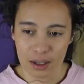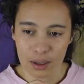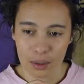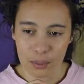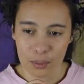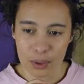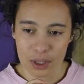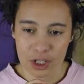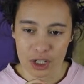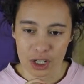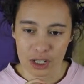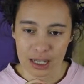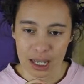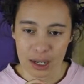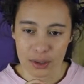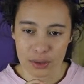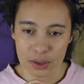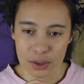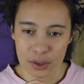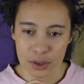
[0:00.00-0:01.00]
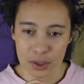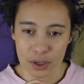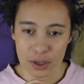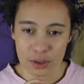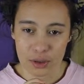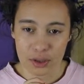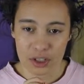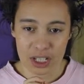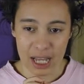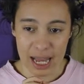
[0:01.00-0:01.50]
which allows her
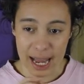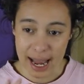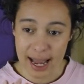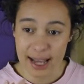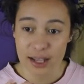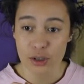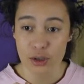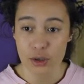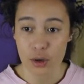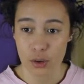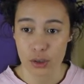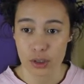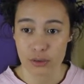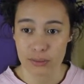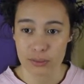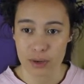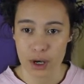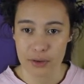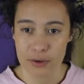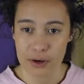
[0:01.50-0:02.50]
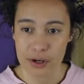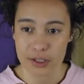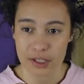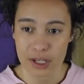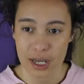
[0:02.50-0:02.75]
to take souls from others